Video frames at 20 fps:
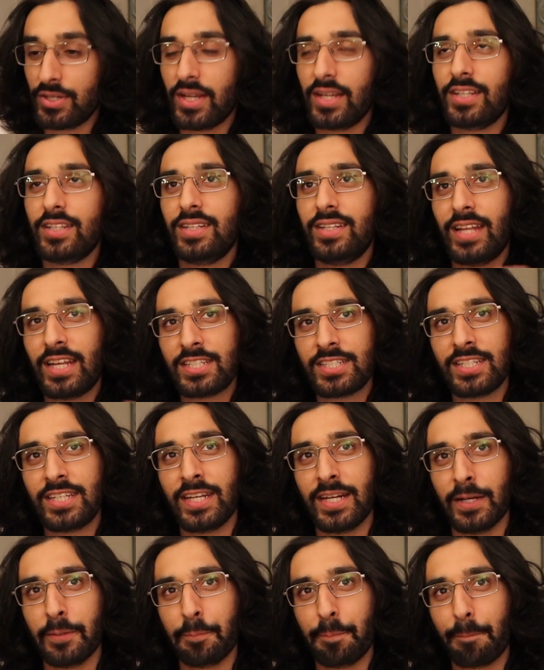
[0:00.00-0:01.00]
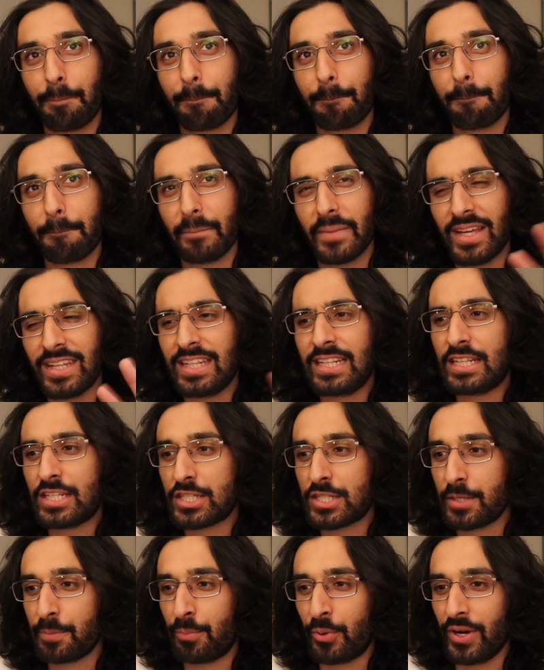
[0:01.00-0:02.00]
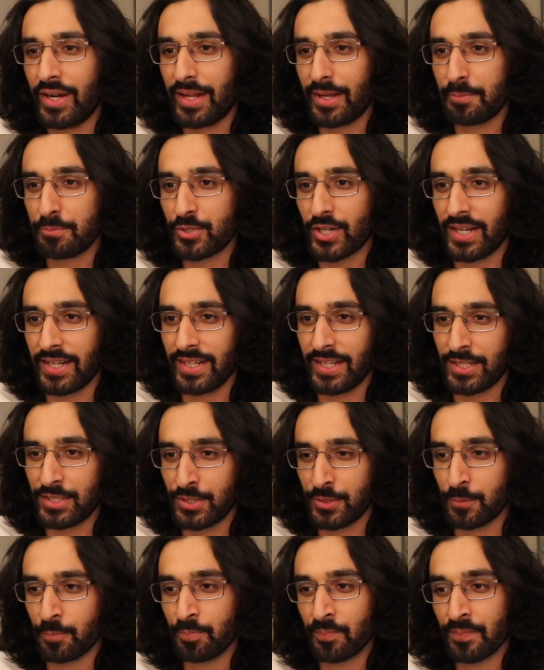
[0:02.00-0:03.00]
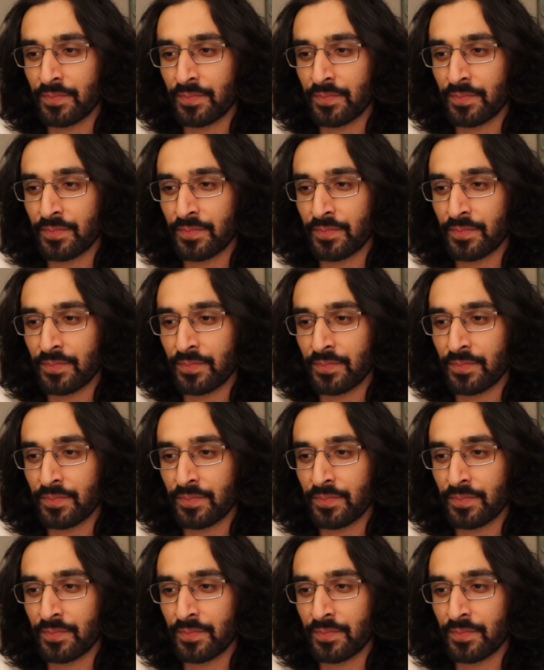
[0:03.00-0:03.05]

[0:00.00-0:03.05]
That's the thing. I think this is the point I'm trying to get to.